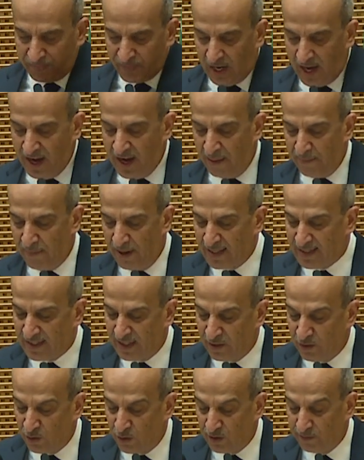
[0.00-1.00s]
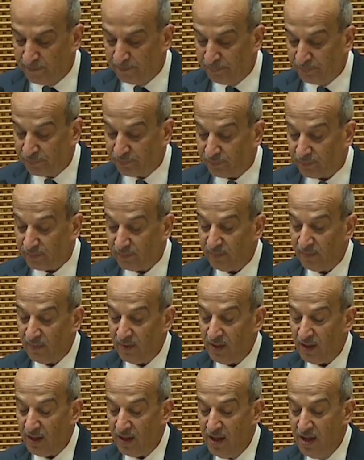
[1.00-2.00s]
And Ambassador,
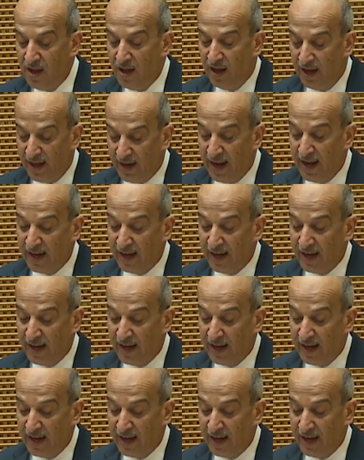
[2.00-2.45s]
Her